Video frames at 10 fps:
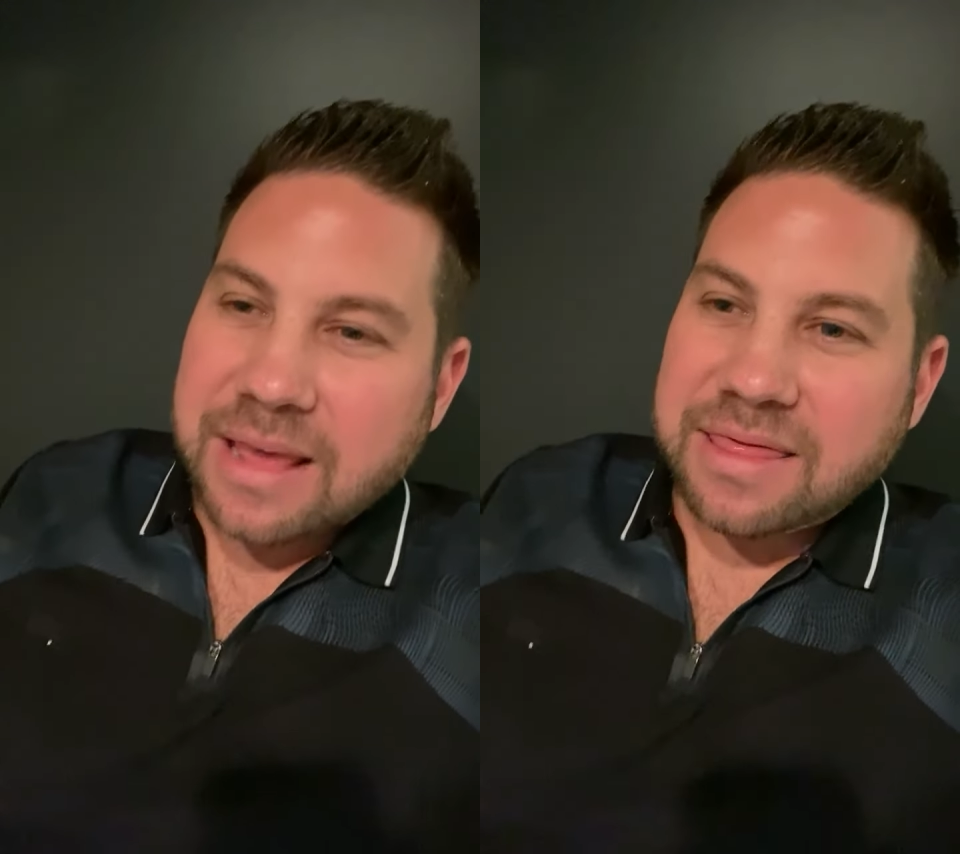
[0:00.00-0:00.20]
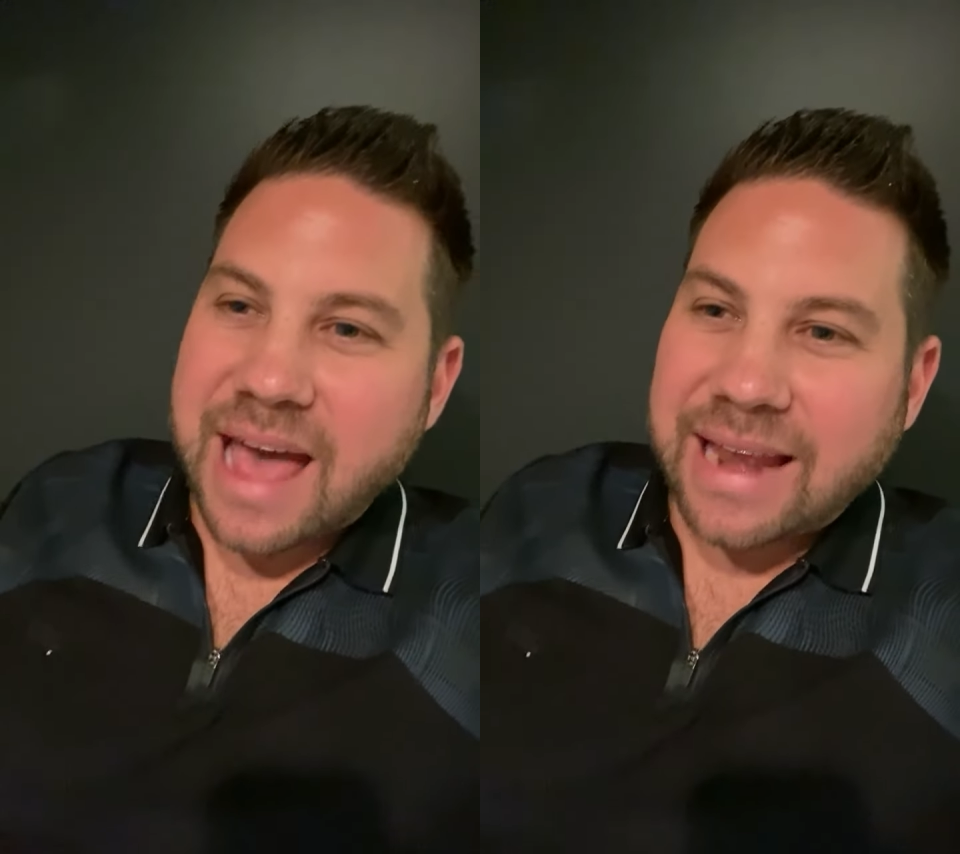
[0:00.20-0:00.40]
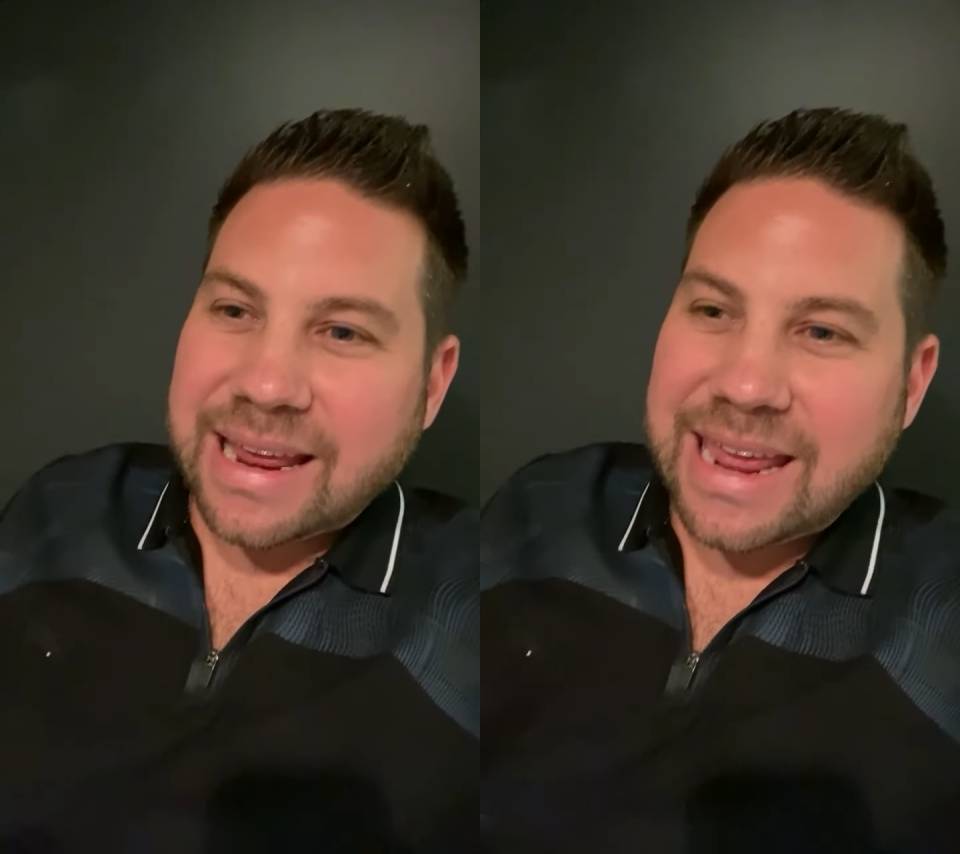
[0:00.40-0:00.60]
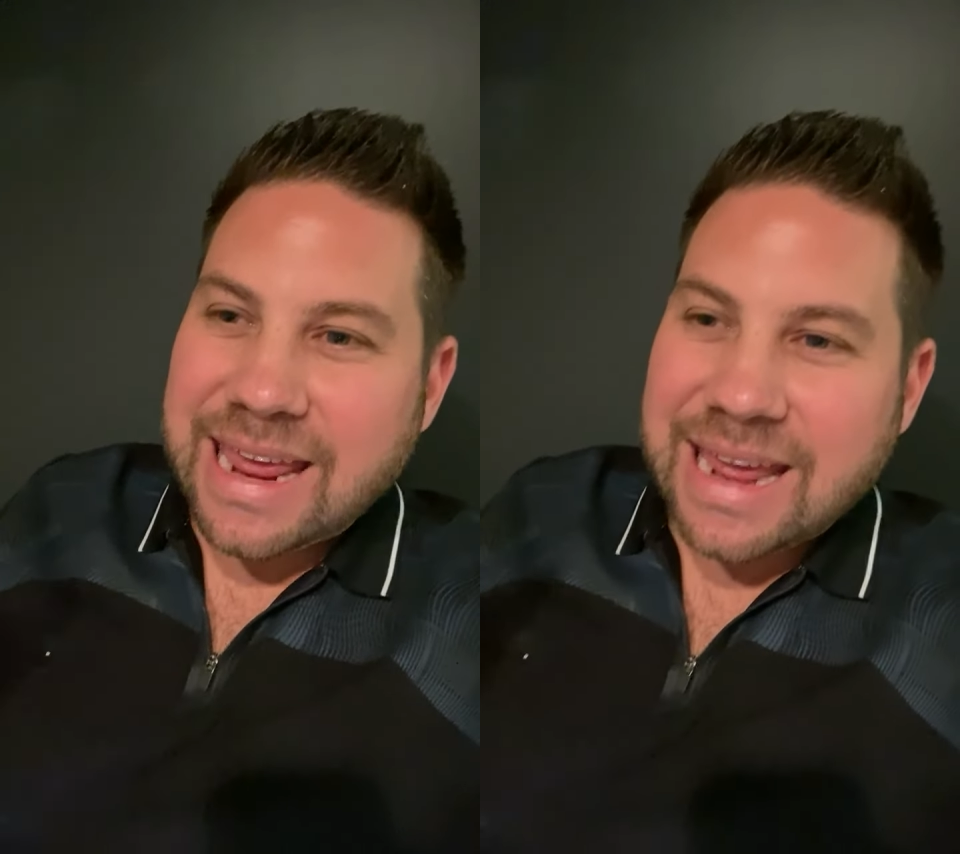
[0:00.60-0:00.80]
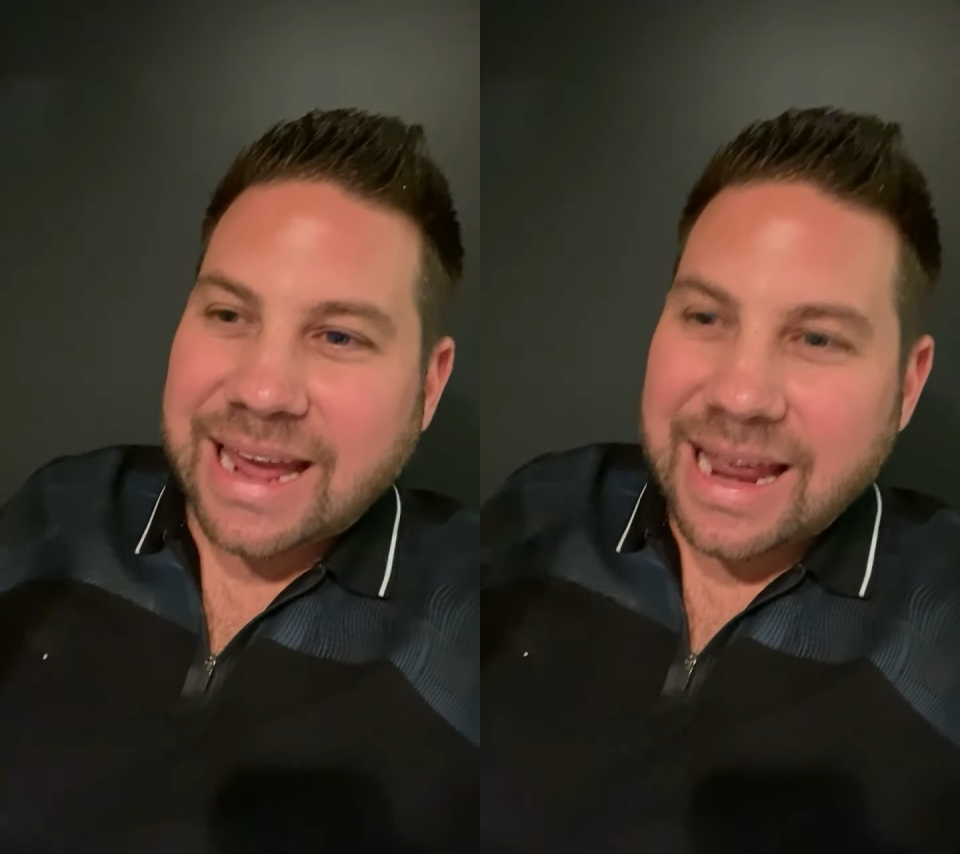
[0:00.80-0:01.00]
that
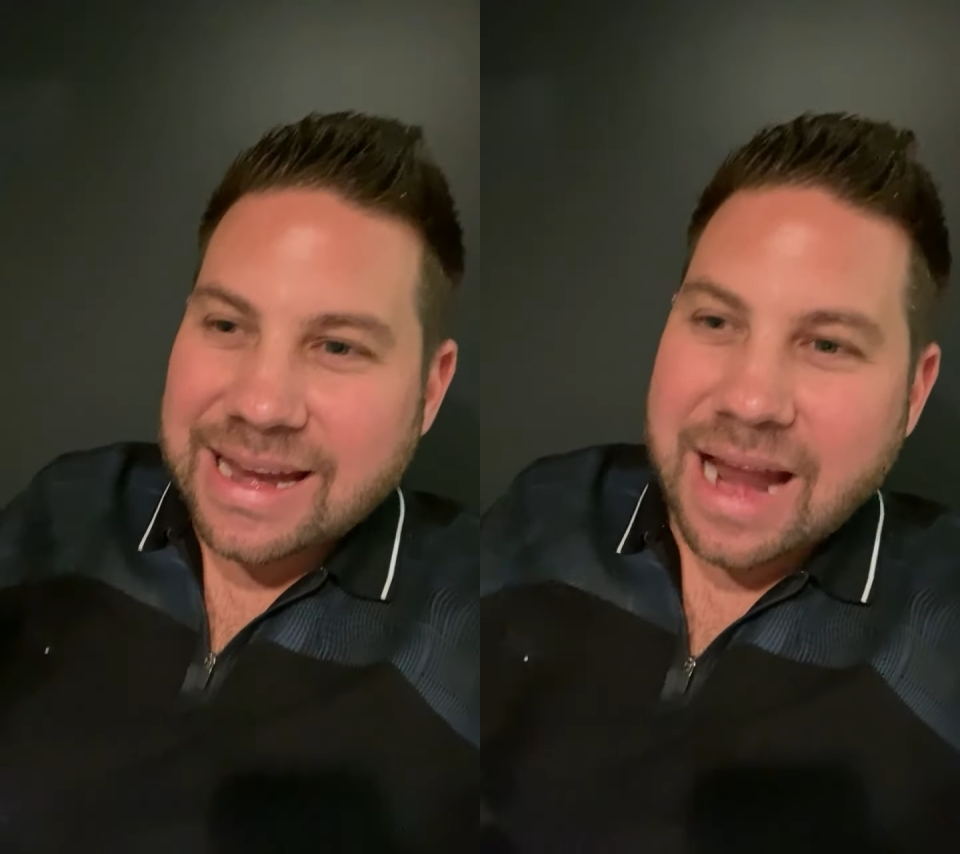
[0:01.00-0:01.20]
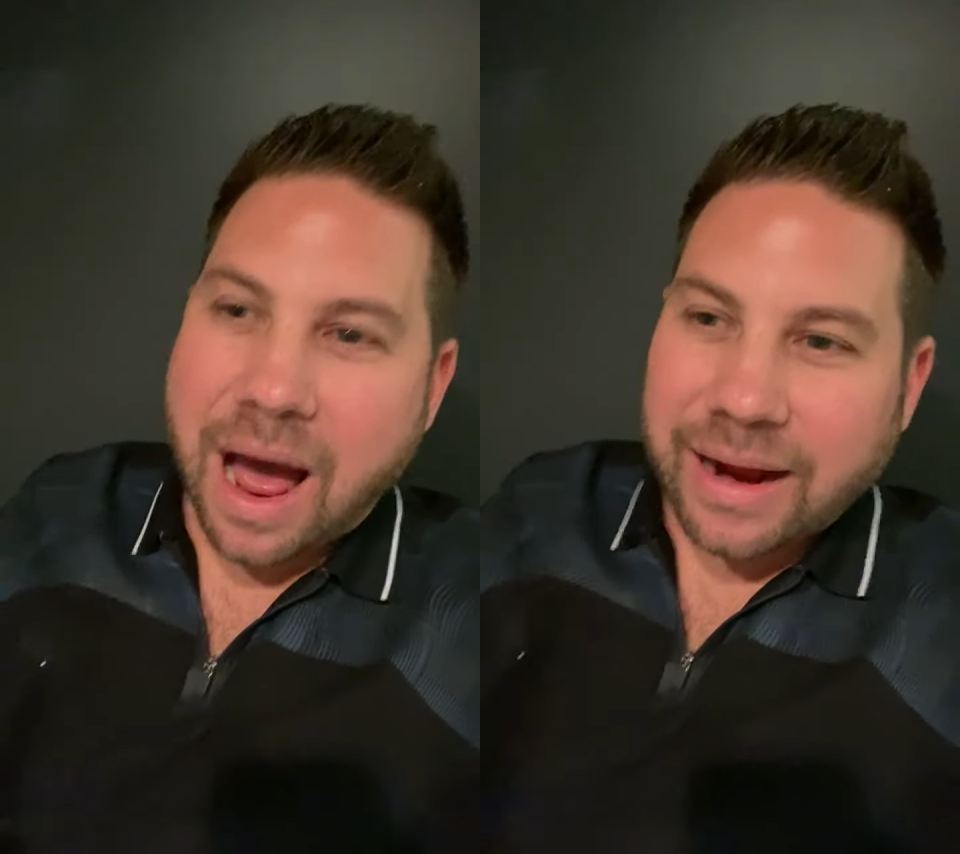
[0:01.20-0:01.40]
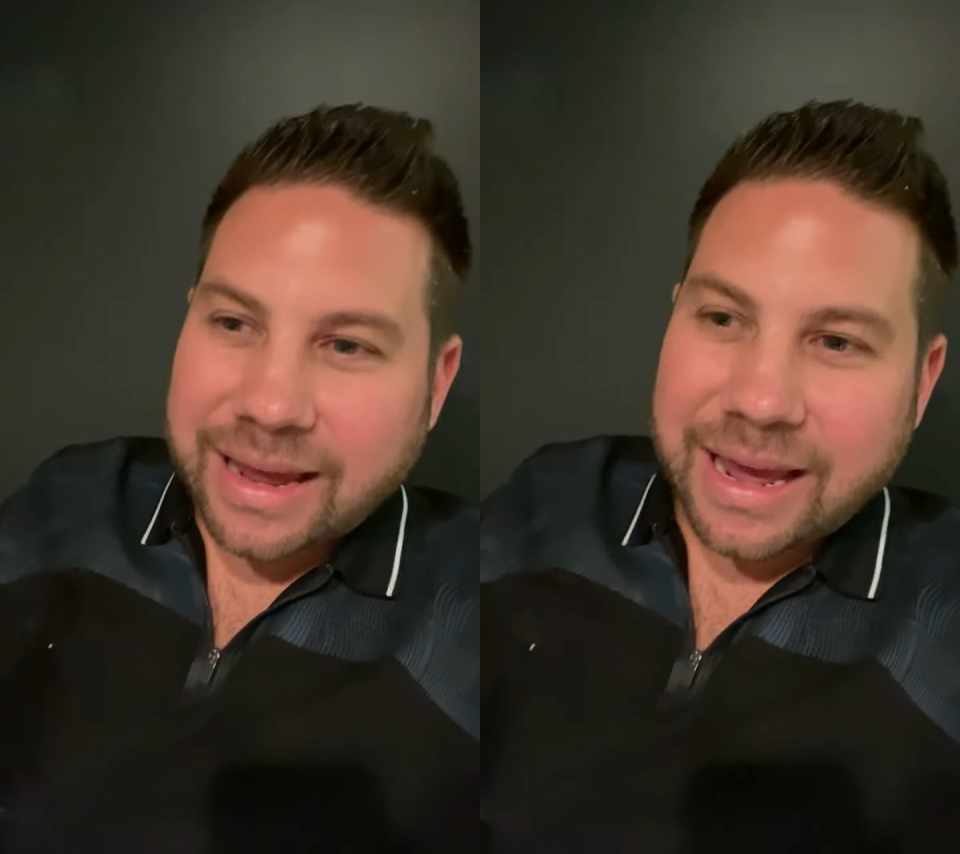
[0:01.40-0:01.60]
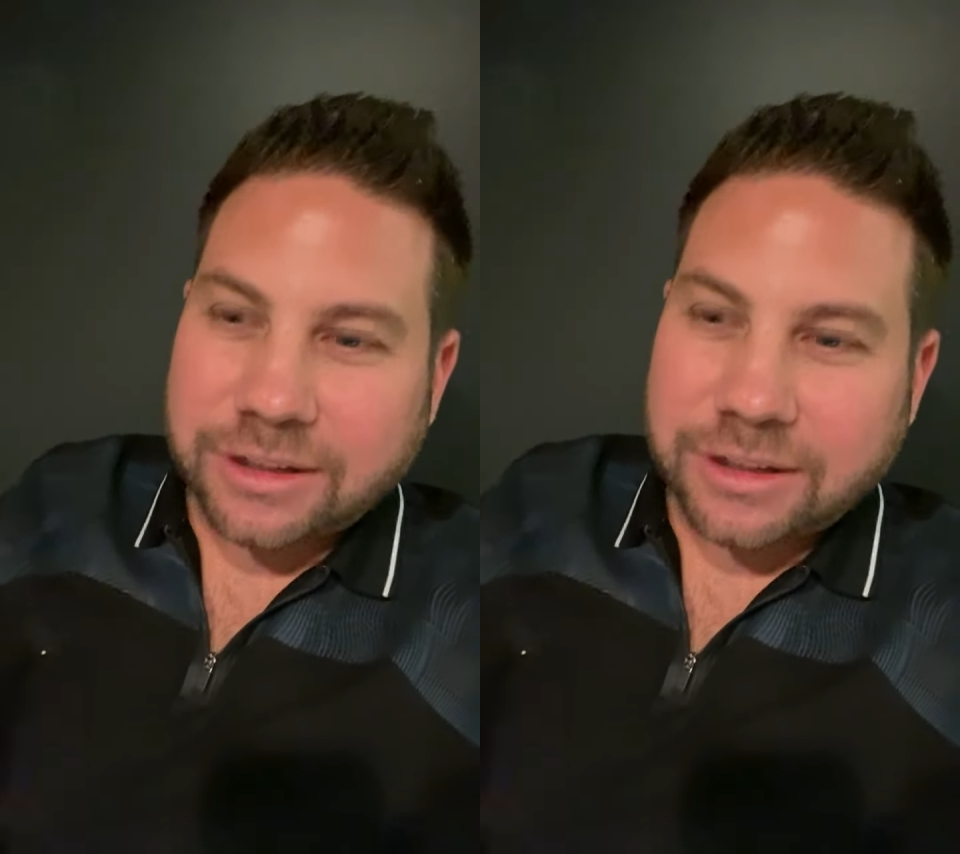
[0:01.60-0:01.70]
he cannot